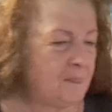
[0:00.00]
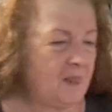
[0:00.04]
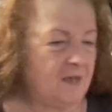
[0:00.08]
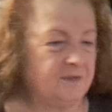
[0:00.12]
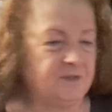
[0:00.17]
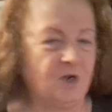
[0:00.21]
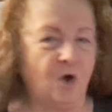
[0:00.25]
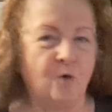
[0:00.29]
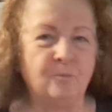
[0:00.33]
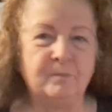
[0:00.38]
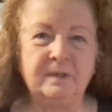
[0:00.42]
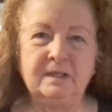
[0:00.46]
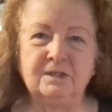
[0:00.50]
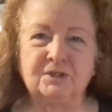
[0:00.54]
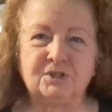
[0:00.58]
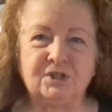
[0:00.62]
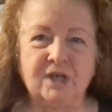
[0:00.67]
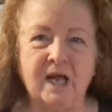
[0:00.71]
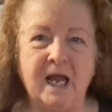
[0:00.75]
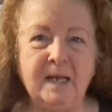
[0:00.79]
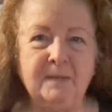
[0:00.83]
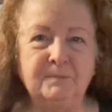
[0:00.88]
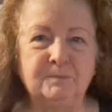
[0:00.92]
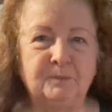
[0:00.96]
Don't be
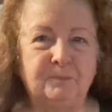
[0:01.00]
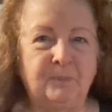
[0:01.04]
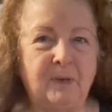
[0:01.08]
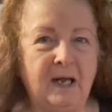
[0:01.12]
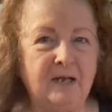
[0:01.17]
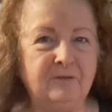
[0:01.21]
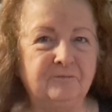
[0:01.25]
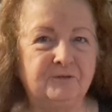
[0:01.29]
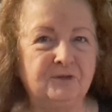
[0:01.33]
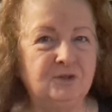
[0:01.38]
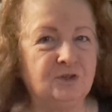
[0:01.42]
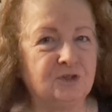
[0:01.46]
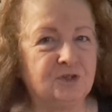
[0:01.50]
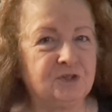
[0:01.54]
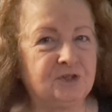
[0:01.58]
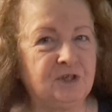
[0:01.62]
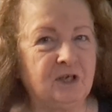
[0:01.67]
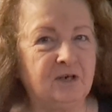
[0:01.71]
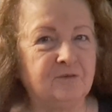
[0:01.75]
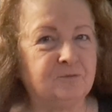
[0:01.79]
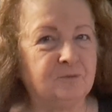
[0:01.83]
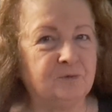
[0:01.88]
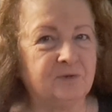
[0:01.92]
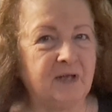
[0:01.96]
ashamed to pay for your
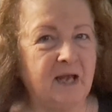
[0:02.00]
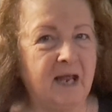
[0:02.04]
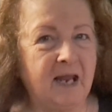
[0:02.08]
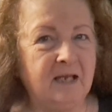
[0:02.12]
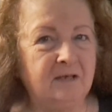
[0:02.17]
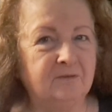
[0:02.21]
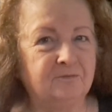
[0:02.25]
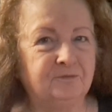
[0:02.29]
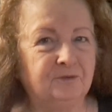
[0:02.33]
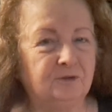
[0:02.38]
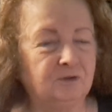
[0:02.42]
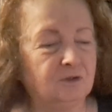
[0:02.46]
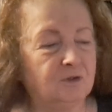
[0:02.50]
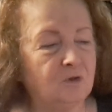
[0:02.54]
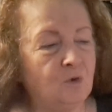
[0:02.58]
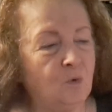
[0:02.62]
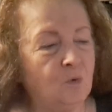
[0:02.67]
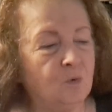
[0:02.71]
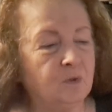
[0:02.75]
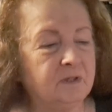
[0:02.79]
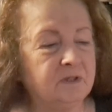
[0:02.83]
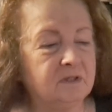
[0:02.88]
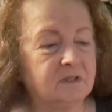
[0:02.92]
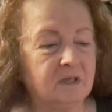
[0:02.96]
stuff with a handful of
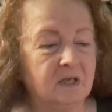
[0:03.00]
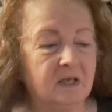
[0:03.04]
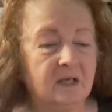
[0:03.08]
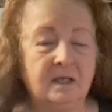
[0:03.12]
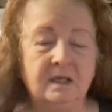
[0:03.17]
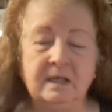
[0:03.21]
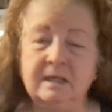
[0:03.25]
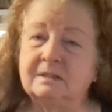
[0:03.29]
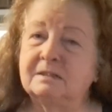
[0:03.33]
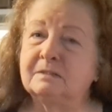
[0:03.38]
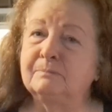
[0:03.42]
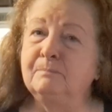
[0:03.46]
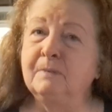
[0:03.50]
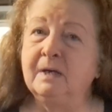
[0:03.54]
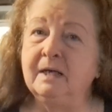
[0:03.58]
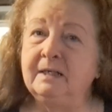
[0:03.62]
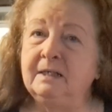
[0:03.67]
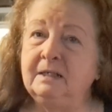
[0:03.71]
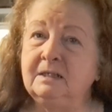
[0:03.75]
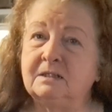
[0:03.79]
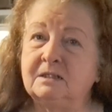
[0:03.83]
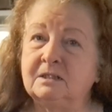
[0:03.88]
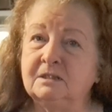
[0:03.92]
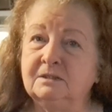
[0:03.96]
coins. It's
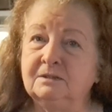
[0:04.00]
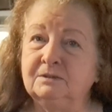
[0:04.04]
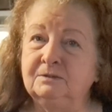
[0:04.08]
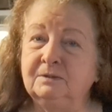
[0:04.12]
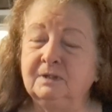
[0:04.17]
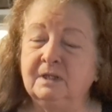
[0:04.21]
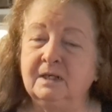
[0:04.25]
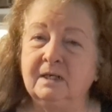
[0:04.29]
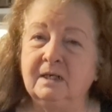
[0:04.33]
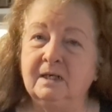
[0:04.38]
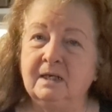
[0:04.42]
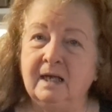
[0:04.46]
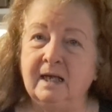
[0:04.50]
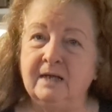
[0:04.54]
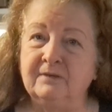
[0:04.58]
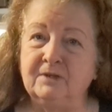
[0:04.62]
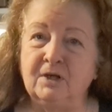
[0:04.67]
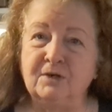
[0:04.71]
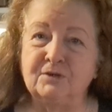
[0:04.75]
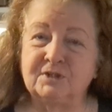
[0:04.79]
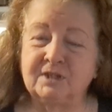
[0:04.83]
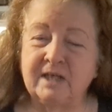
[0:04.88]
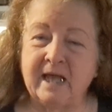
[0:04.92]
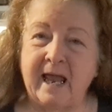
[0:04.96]
money too. And
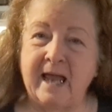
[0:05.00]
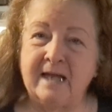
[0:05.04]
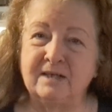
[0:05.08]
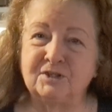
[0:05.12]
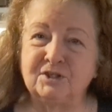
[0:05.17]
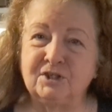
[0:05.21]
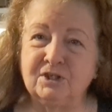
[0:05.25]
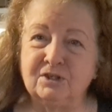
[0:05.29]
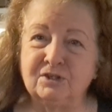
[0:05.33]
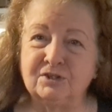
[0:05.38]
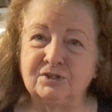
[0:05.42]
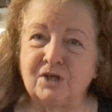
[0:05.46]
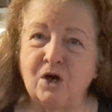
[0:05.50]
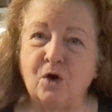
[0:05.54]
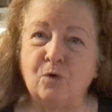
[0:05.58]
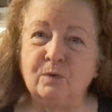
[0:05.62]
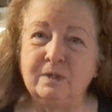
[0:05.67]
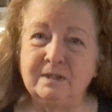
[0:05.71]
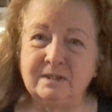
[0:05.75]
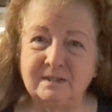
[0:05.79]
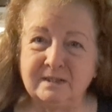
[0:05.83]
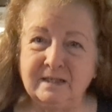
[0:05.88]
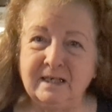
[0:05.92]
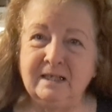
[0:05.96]
those cashiers
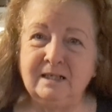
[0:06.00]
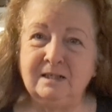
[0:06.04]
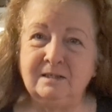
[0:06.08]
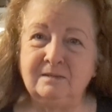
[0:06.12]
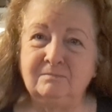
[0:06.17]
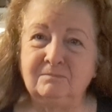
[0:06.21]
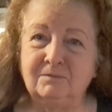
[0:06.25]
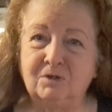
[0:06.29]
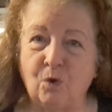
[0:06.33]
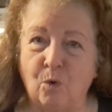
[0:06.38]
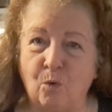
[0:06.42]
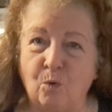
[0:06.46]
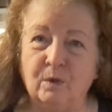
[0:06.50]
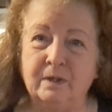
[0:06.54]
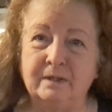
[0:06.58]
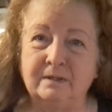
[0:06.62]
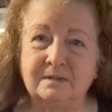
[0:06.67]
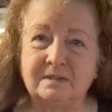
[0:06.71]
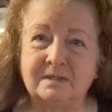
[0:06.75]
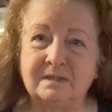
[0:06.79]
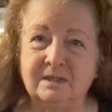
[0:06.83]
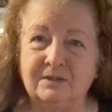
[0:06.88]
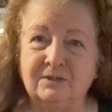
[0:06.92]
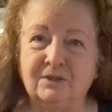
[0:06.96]
always need
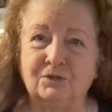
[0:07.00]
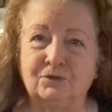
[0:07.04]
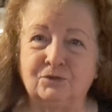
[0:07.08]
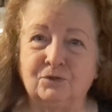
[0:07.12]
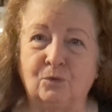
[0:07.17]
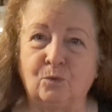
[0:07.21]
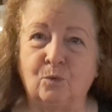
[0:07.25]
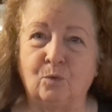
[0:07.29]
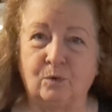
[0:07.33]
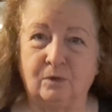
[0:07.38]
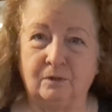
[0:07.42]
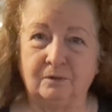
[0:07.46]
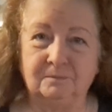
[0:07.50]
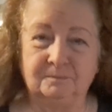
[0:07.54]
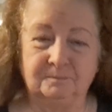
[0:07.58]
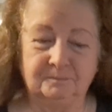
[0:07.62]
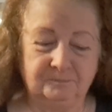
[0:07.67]
coins in their drawer.